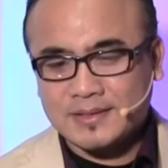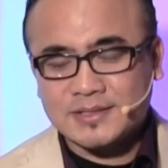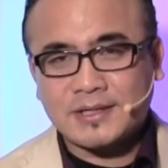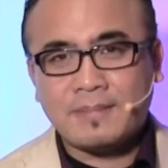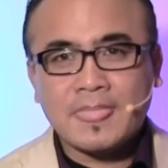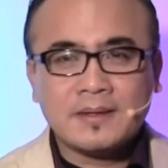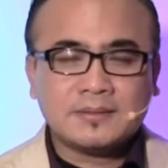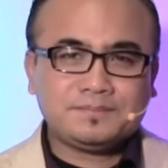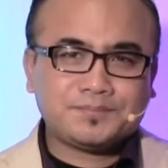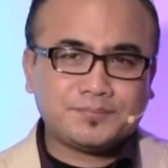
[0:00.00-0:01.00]
See,
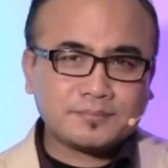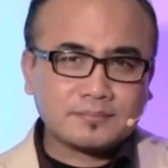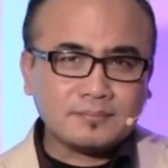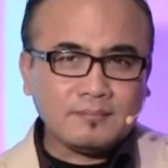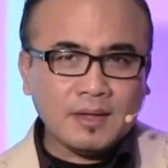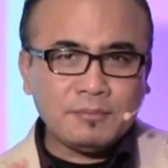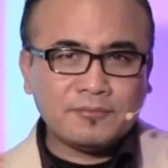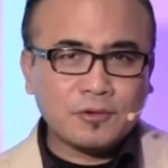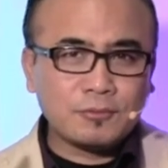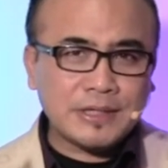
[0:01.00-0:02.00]

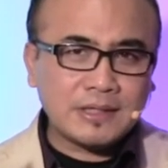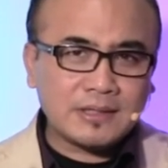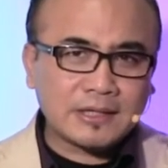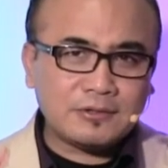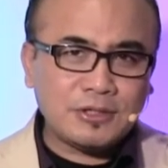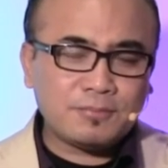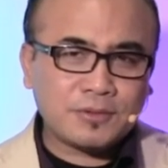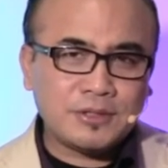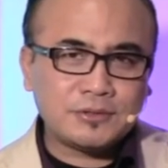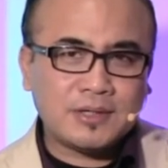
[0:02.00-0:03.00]
before we get
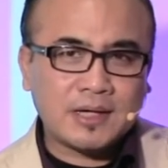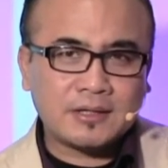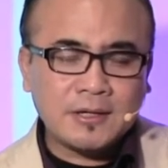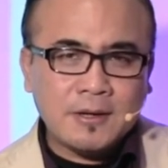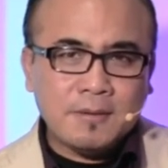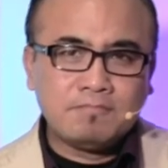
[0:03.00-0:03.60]
deeper into that,